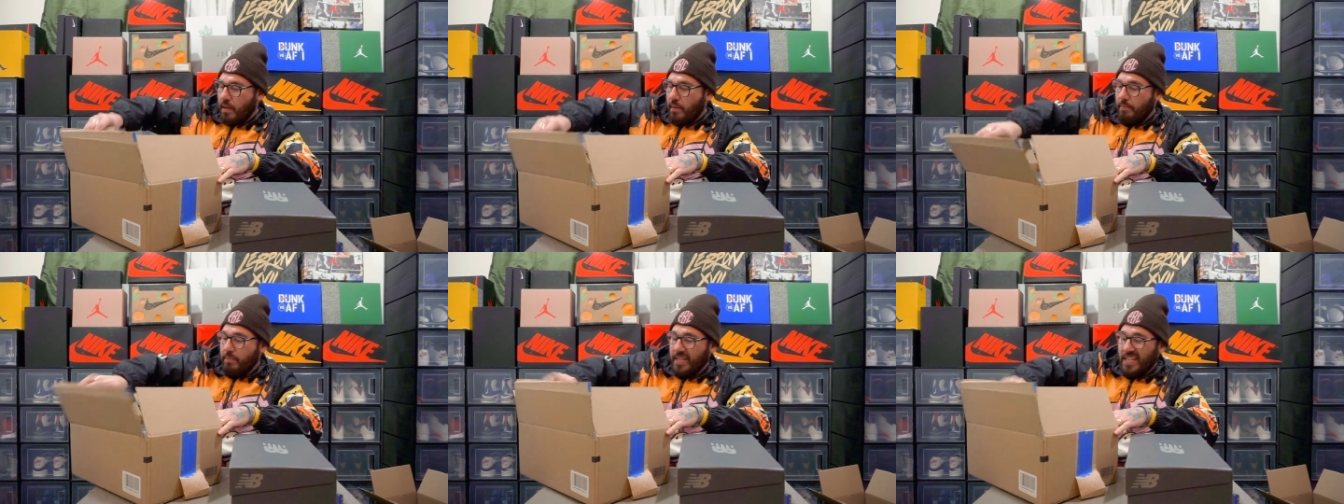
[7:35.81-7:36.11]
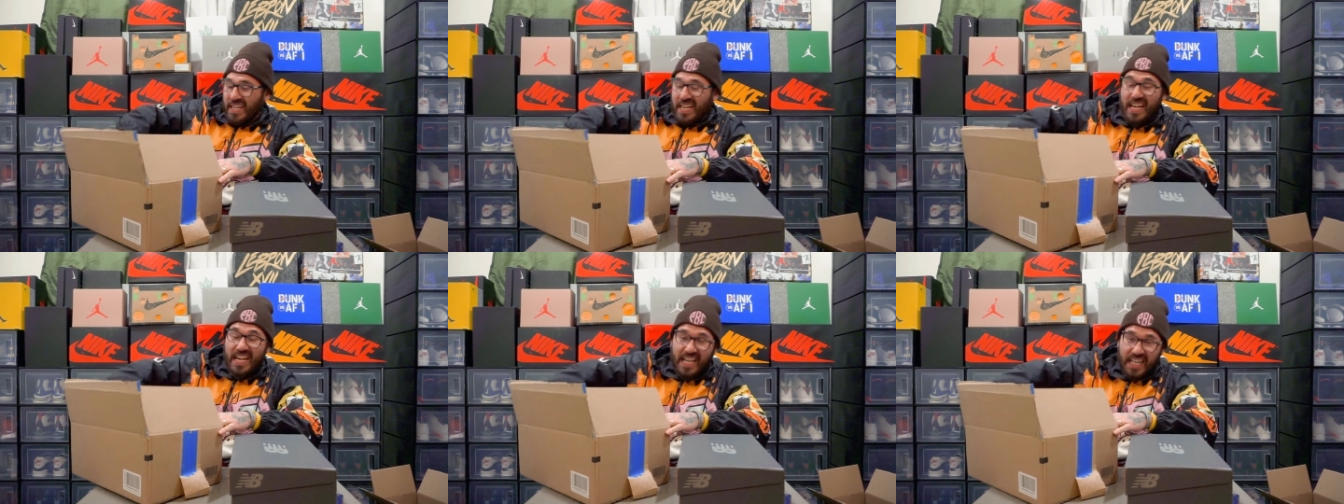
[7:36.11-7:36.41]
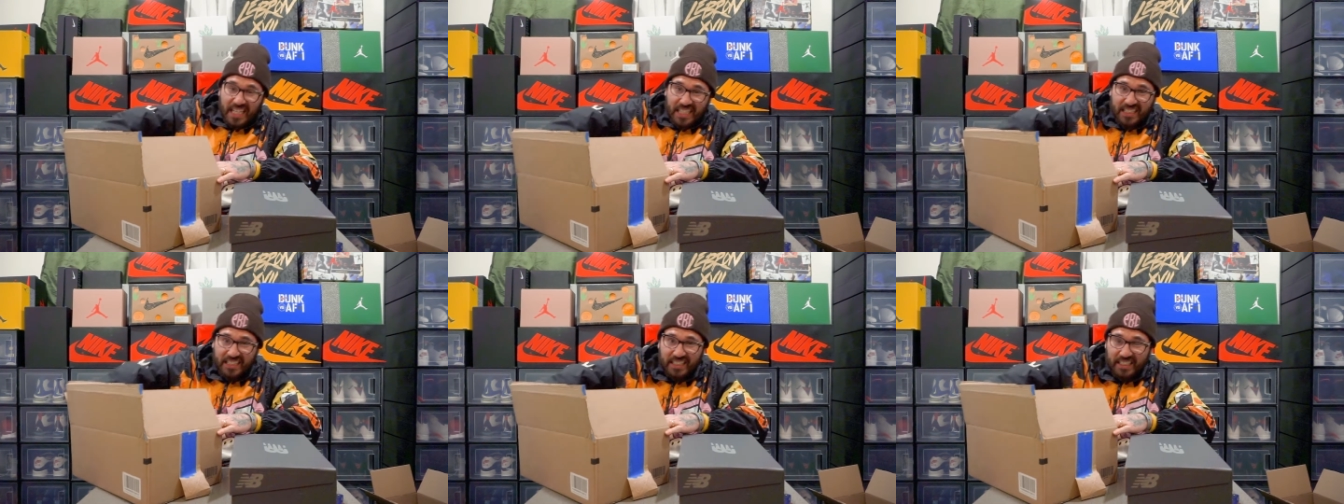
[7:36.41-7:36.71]

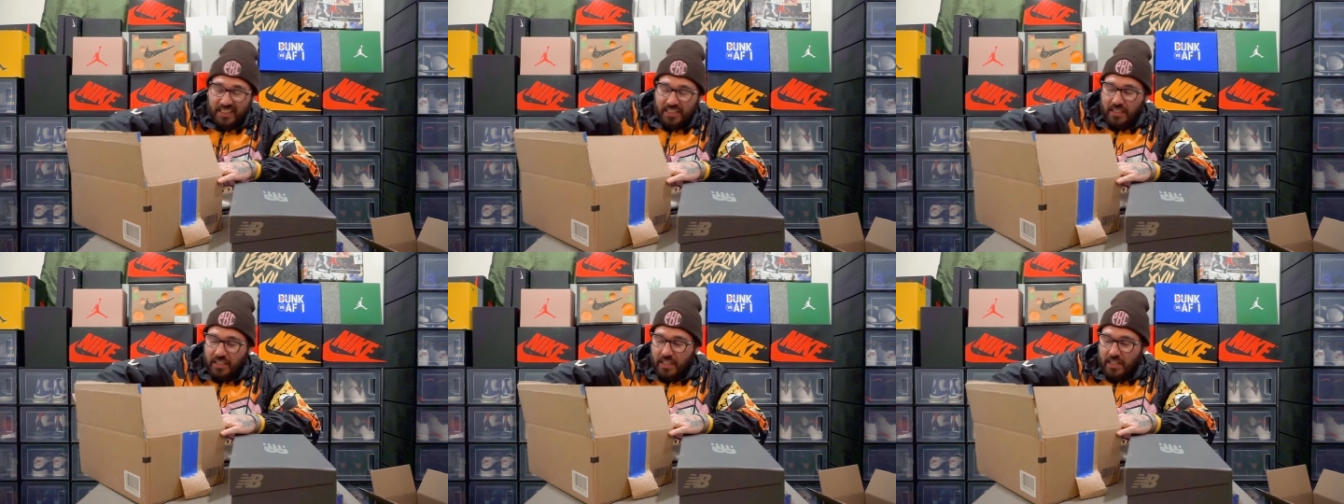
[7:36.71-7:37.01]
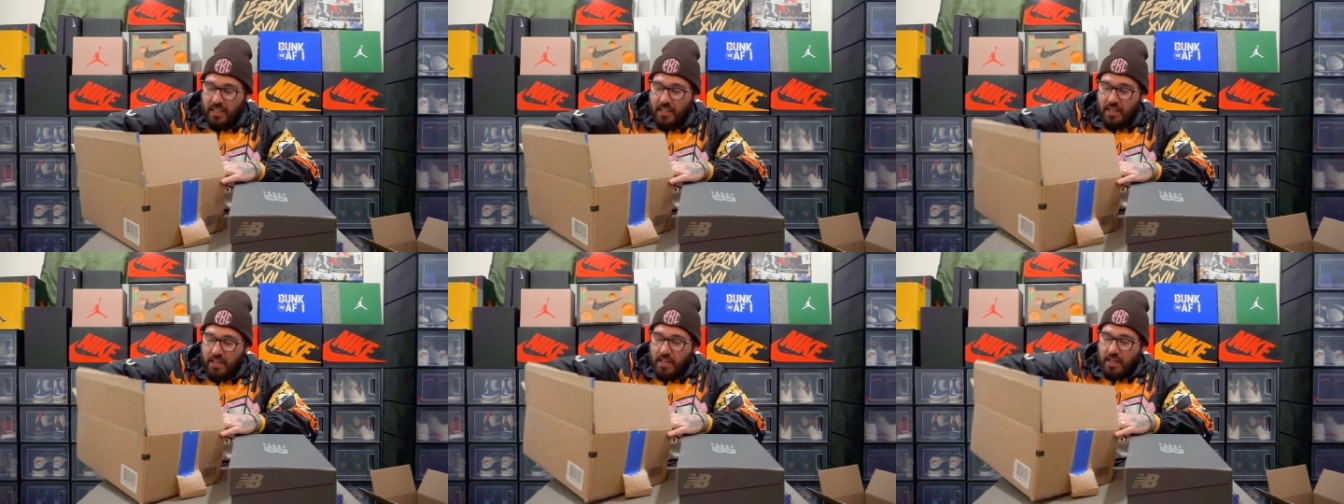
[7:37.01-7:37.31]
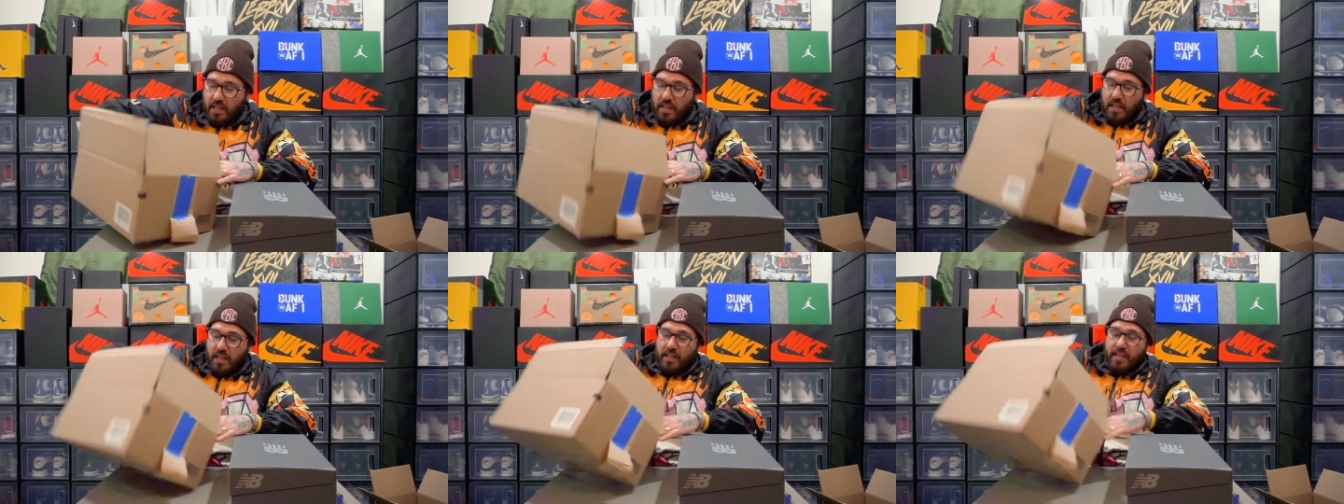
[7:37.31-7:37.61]
Because
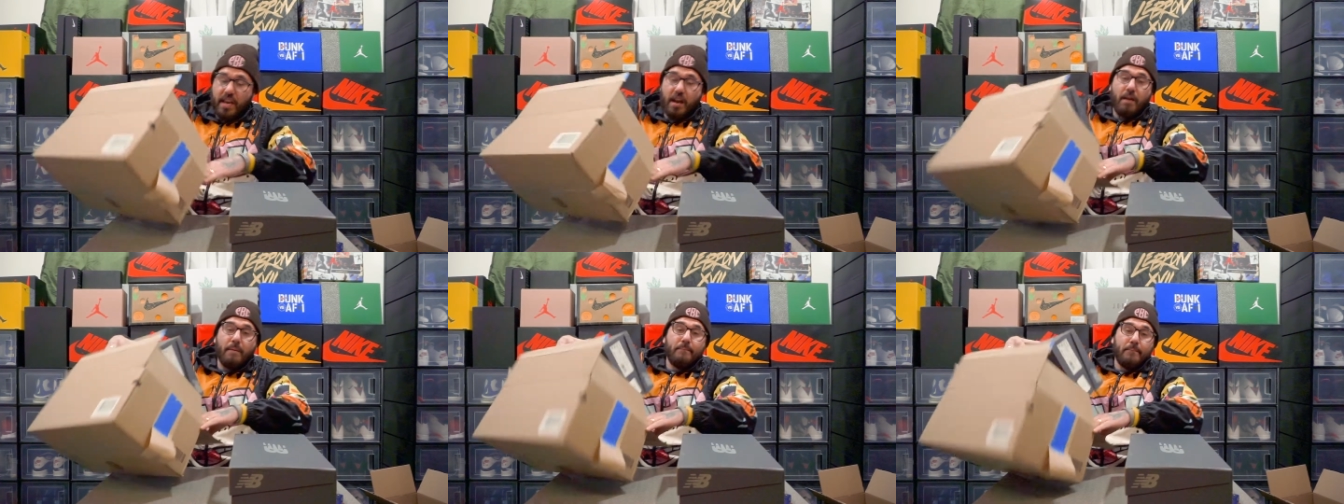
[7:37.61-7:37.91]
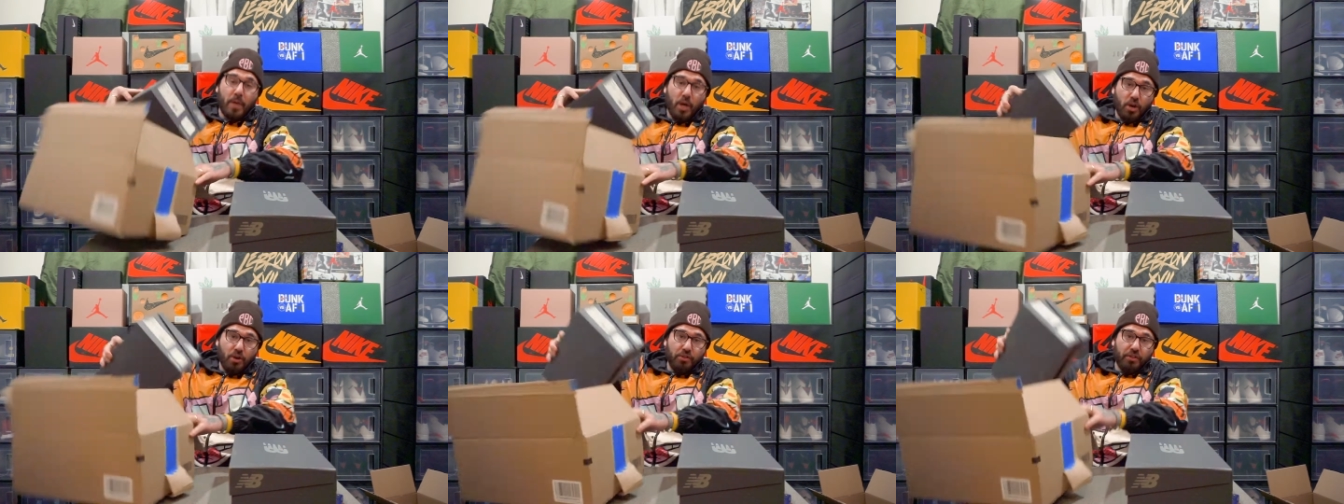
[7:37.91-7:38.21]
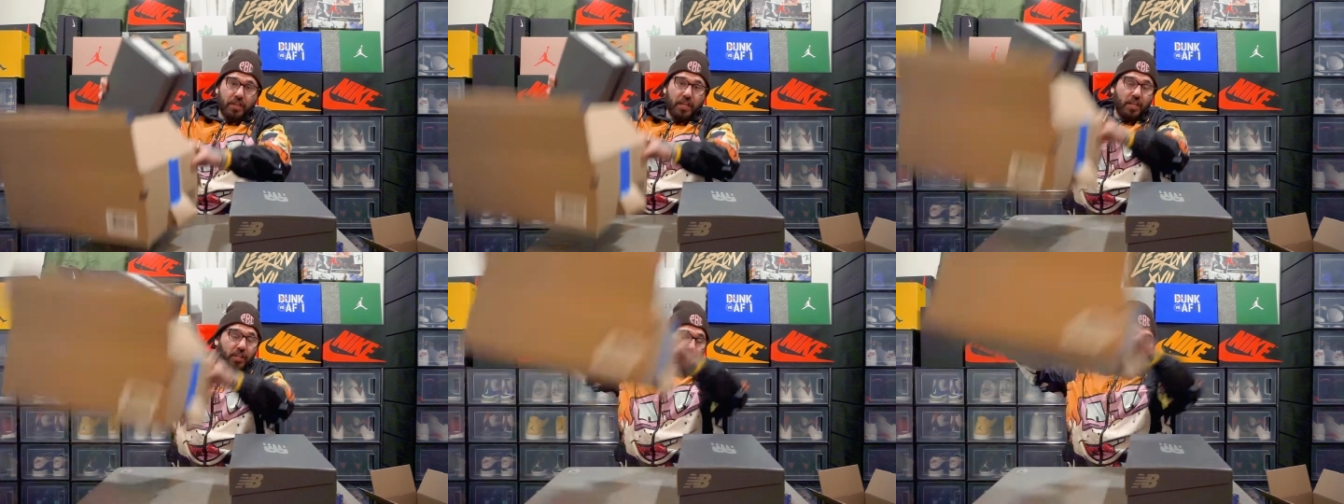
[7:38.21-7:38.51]
they are
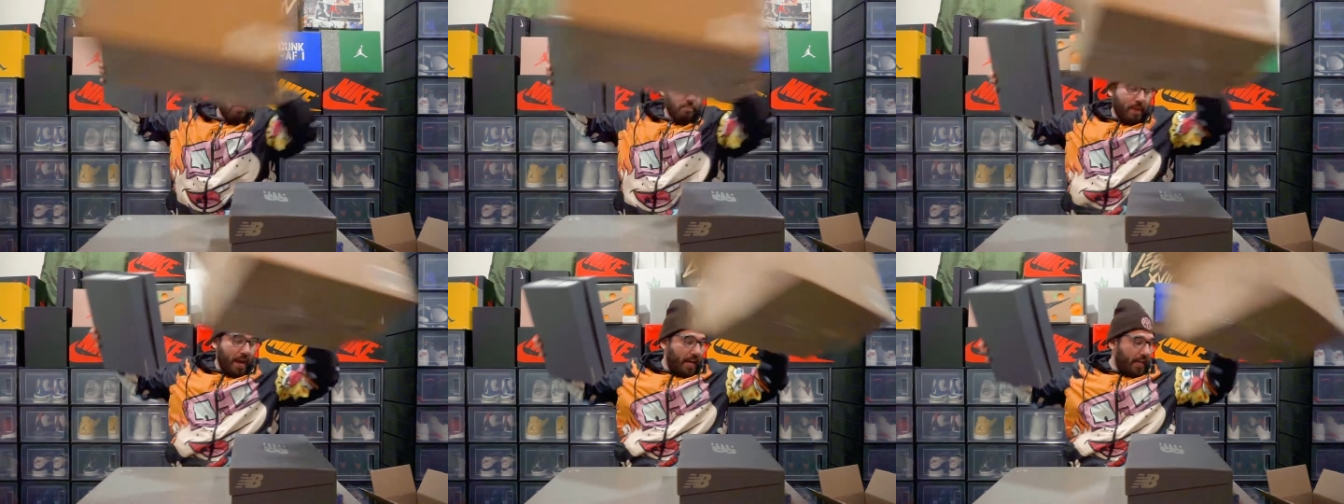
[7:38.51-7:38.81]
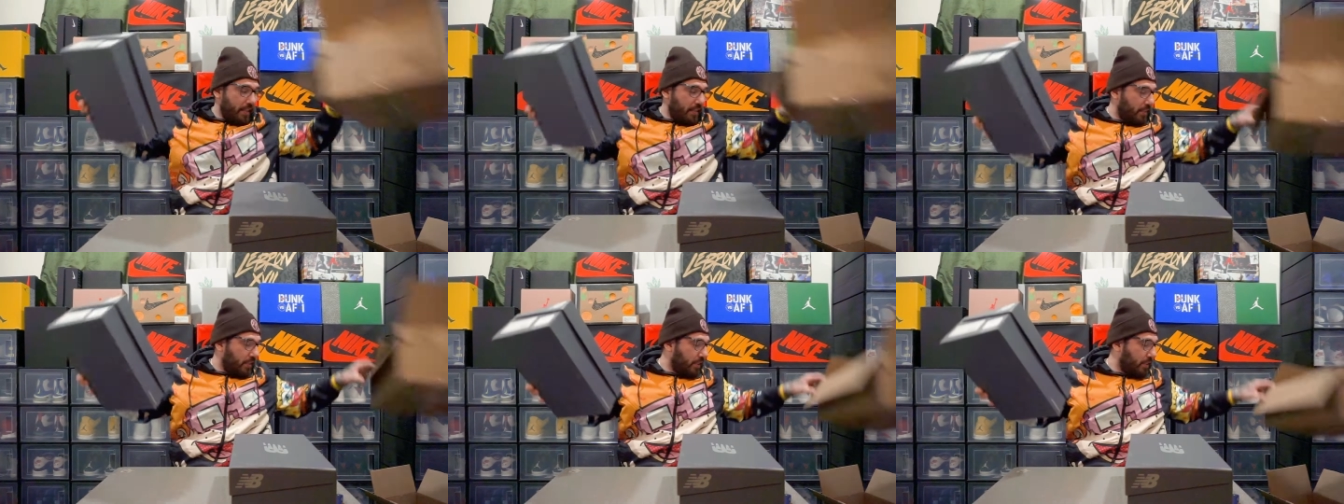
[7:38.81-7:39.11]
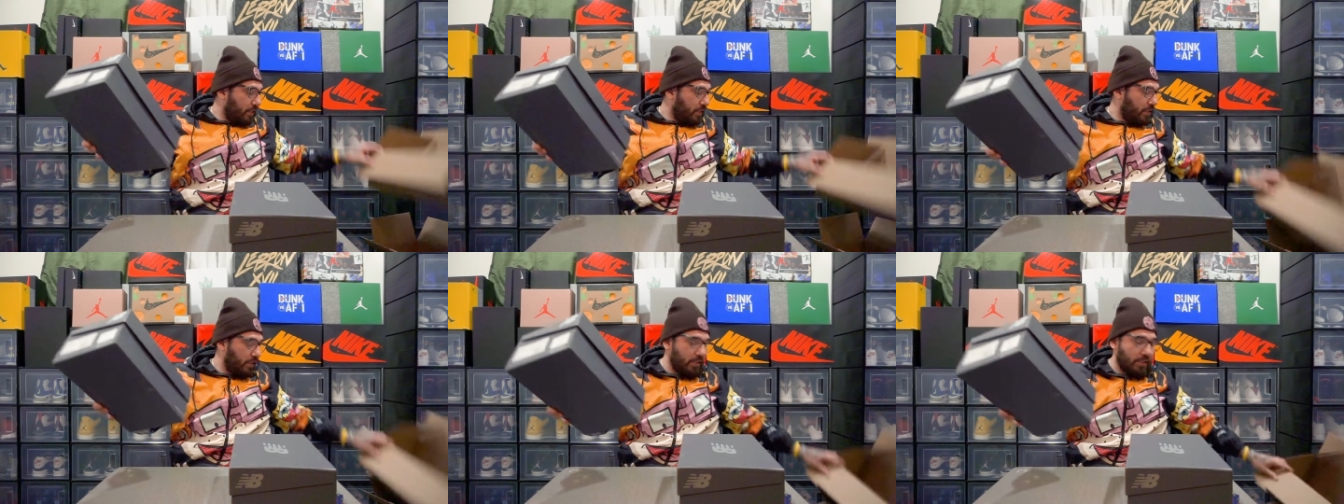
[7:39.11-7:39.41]
both New
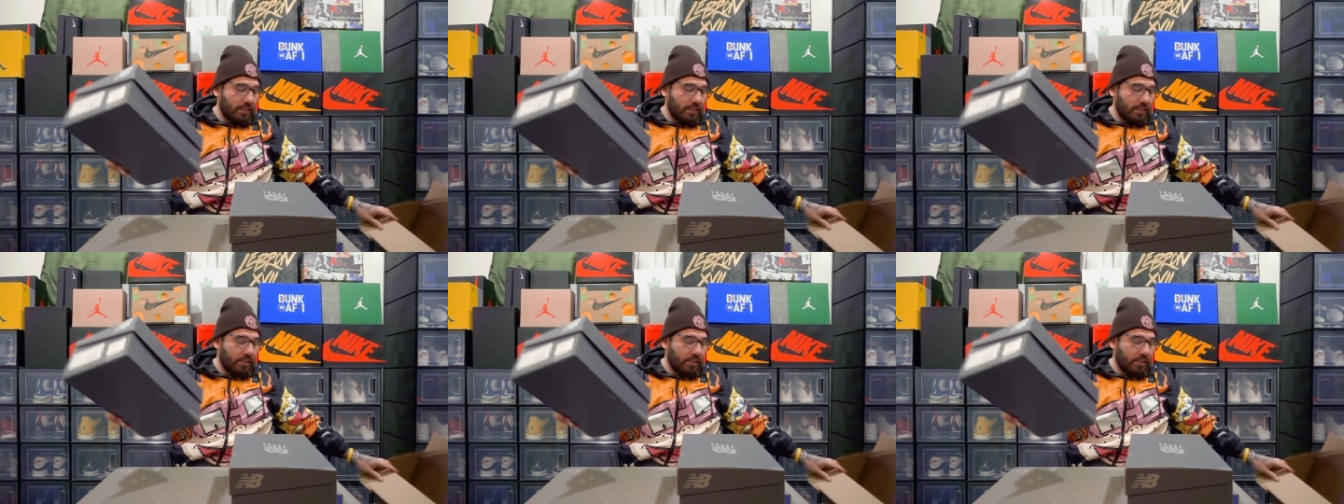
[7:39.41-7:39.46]
Balances,